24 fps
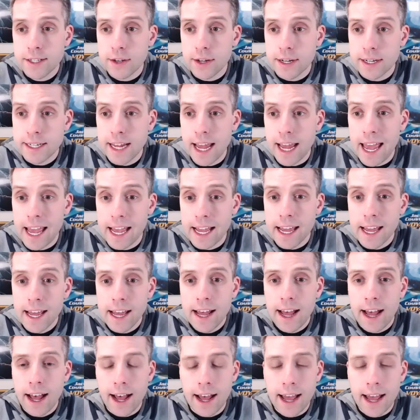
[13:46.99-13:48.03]
You can tag
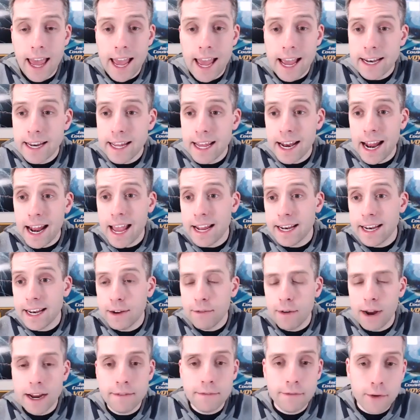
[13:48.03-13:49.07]
uh, Andy at Andy
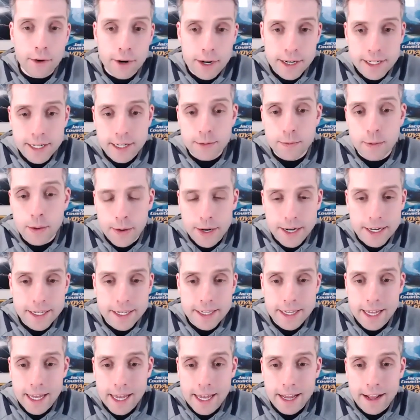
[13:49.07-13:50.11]
Rainforest because we want to
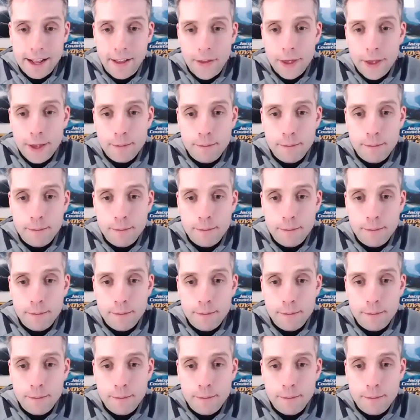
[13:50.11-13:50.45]
see